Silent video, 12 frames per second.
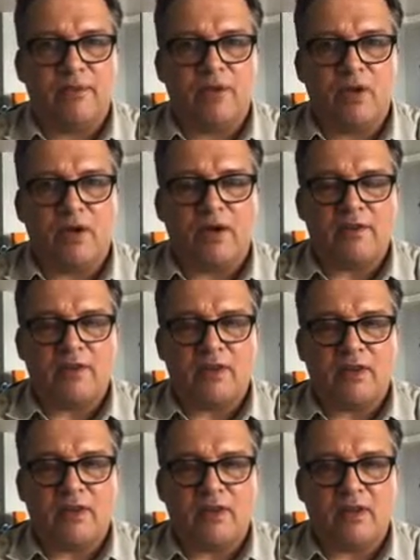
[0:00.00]
so
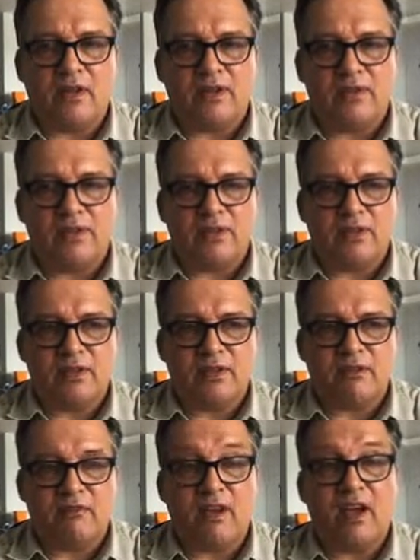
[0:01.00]
after
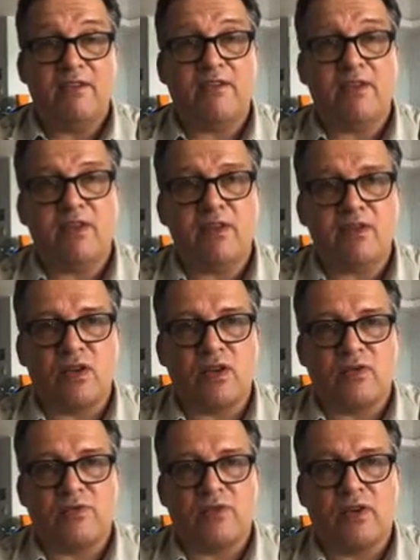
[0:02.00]
5 years
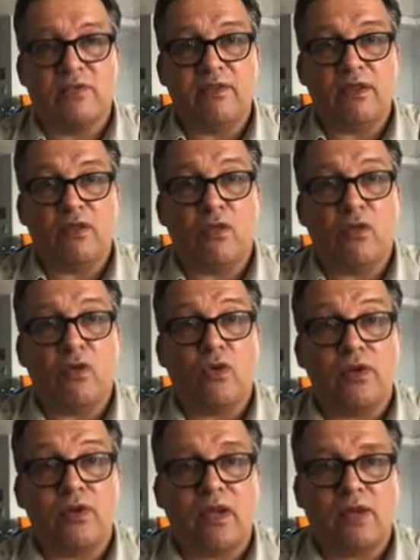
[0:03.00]
of having no
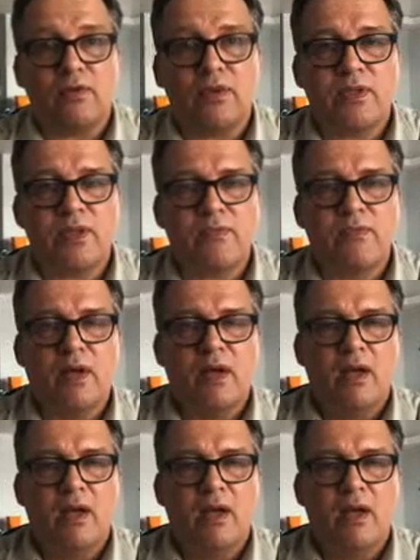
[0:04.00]
contact with him,